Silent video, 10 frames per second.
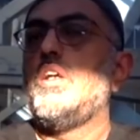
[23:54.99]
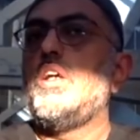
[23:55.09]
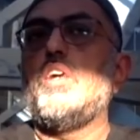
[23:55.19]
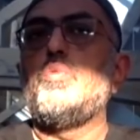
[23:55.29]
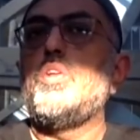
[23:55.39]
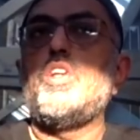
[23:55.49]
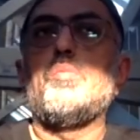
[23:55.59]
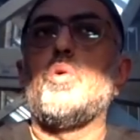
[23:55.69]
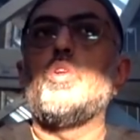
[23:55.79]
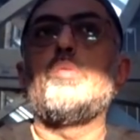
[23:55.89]
He has within him
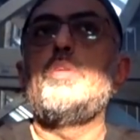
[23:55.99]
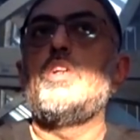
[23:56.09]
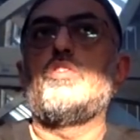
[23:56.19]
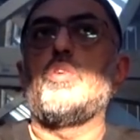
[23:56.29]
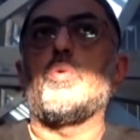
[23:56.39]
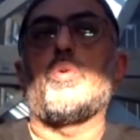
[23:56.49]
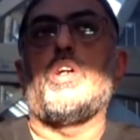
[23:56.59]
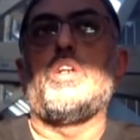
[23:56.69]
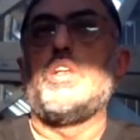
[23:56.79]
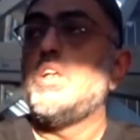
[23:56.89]
all the meanings of the
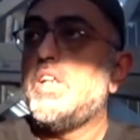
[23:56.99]
Quran.